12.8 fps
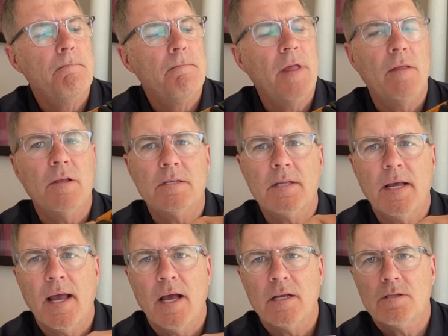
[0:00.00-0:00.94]
Now this
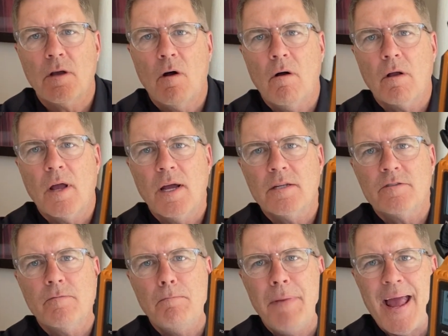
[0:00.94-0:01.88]
thing has all kinds
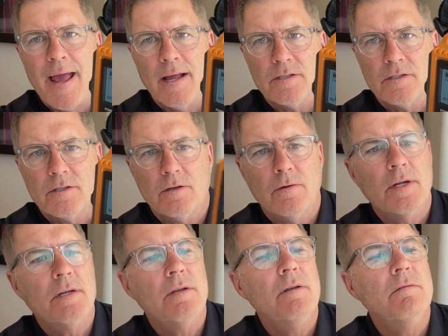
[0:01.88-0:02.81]
of bands to it.